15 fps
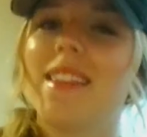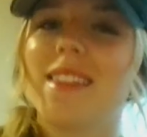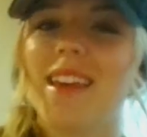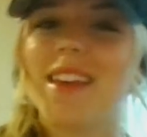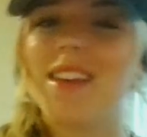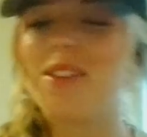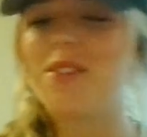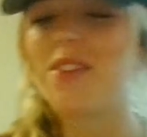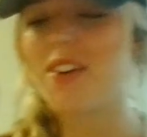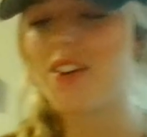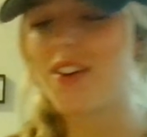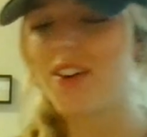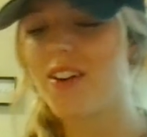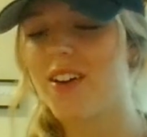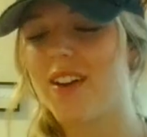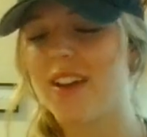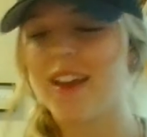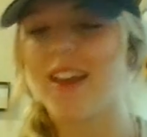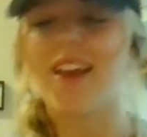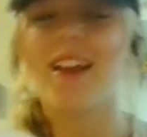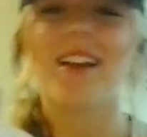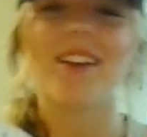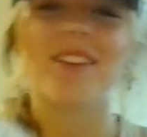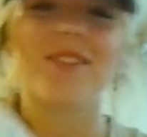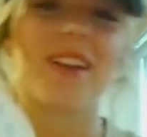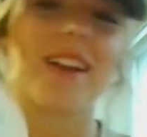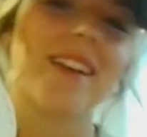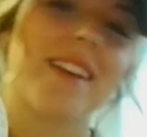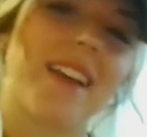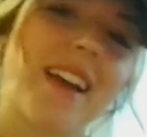thank you to her and
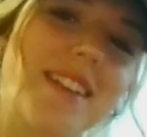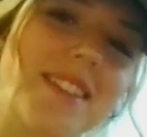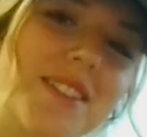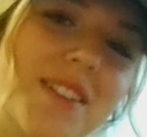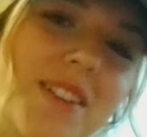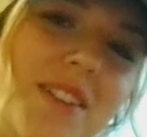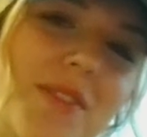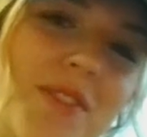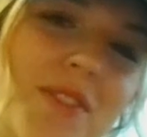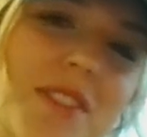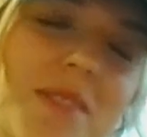recognize her for